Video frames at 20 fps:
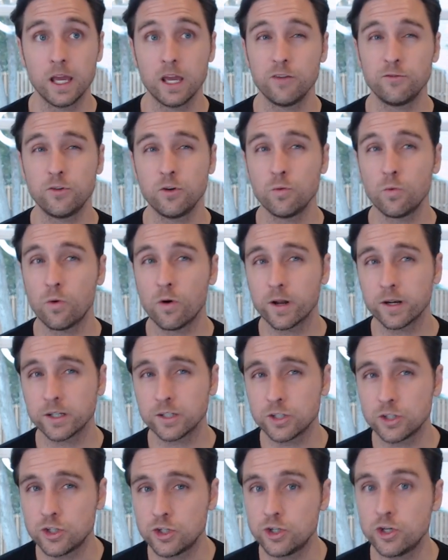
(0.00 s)
if you want
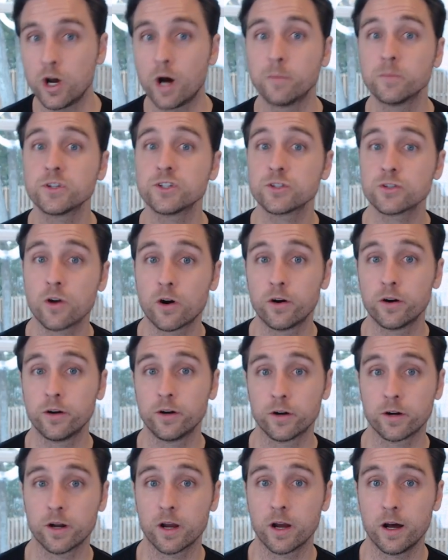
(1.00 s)
to jumpstart
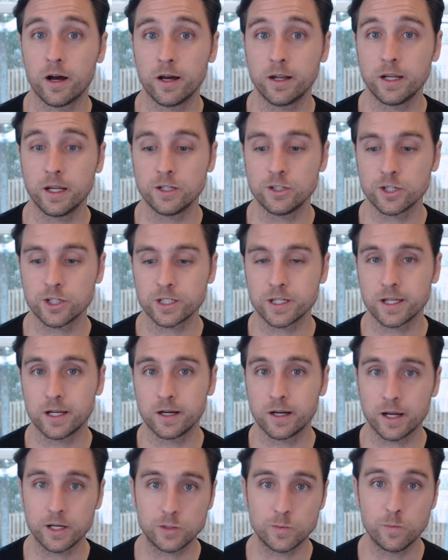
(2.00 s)
your cut and just get a
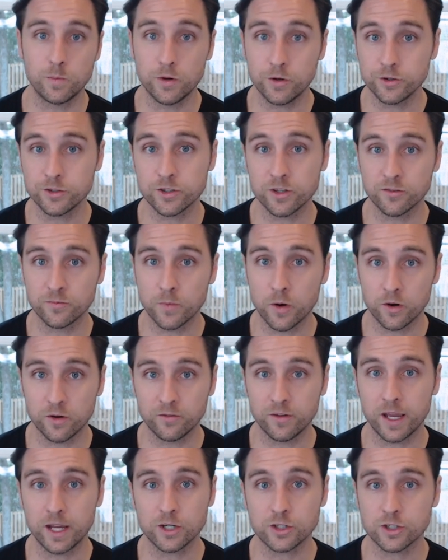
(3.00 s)
nice boost of
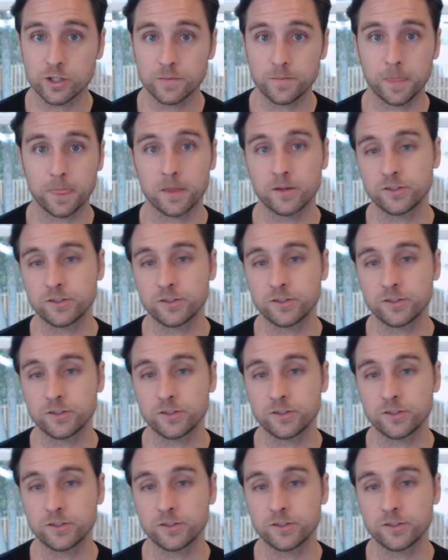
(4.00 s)
motivation,